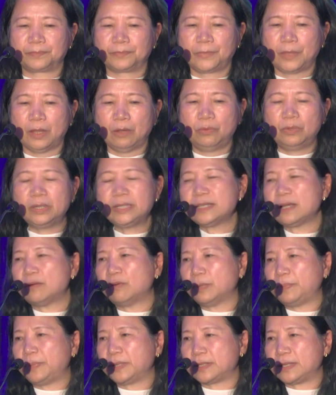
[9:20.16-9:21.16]
what's our
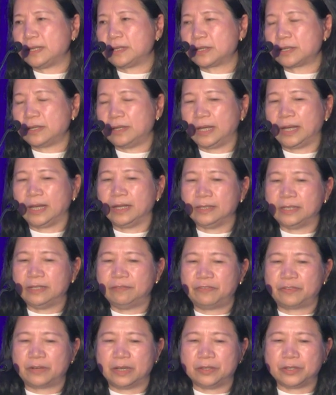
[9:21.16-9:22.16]
positioning and
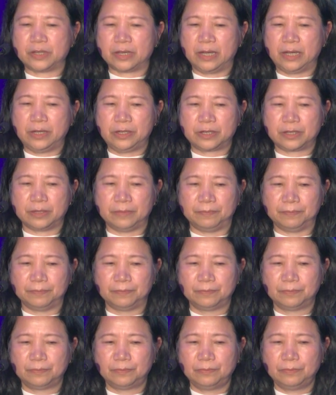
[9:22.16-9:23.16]
differentiation?
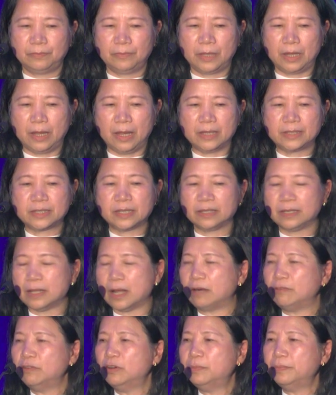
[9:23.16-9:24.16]
It's a
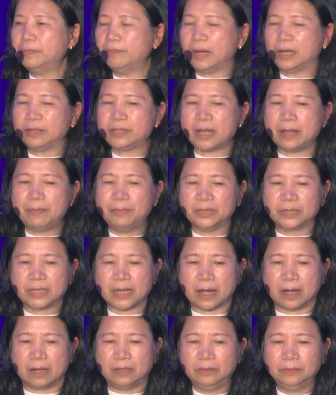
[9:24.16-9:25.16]
novel
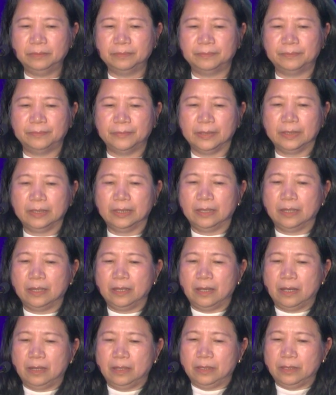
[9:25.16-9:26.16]
multimodal
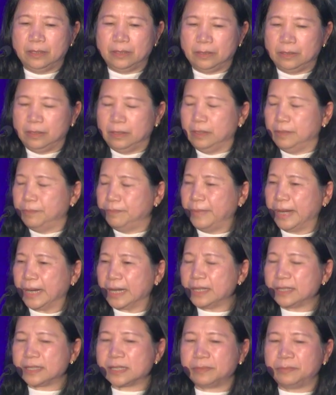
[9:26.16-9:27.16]

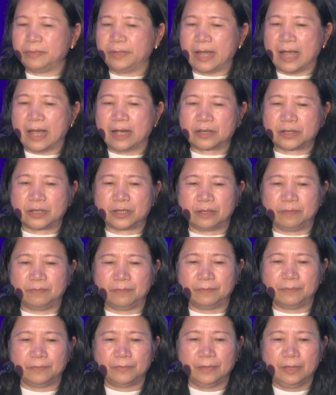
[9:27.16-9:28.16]
mechanism of action,
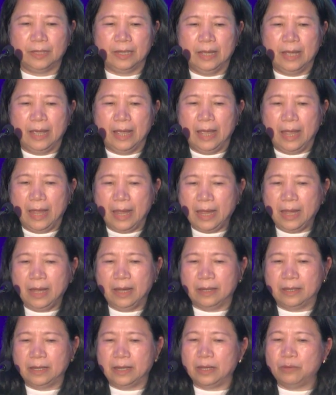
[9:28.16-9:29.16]

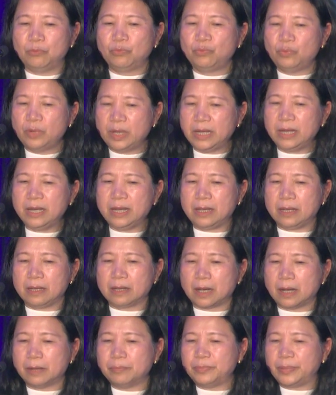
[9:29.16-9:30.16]
and it really
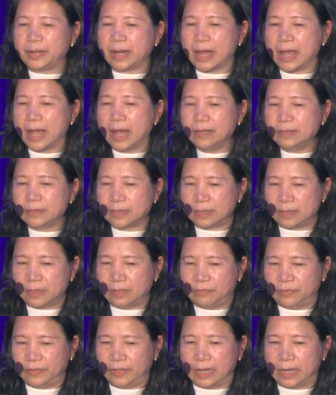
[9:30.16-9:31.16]

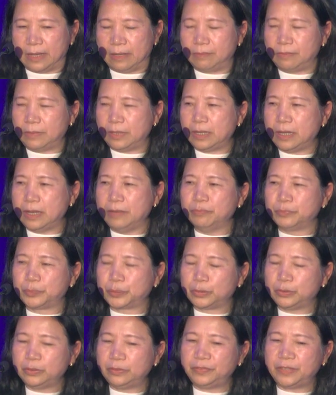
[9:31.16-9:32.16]
comprehensively
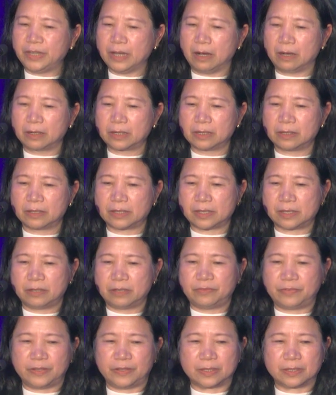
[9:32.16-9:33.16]
improves the ocular
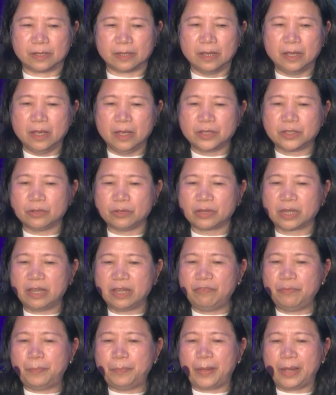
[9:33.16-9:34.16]
surface. So
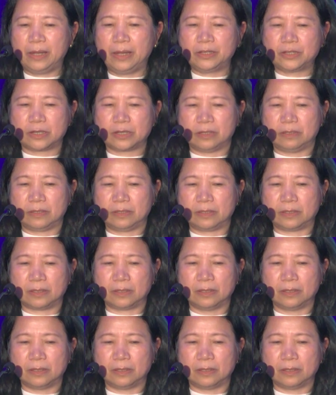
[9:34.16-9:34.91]
give patients,